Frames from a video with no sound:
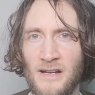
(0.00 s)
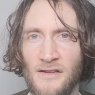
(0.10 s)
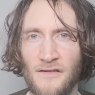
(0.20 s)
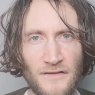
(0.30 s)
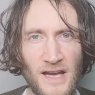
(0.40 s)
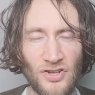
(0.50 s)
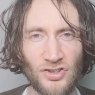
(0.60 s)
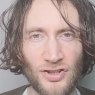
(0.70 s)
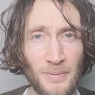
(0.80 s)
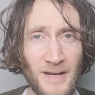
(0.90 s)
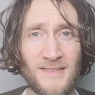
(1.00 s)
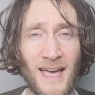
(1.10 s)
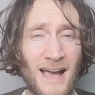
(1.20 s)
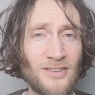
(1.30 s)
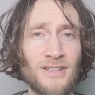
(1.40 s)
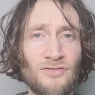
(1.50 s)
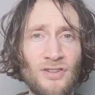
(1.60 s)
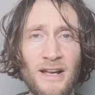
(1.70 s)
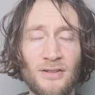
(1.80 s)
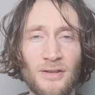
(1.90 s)
fiction, but is it actually
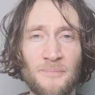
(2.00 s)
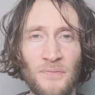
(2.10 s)
real?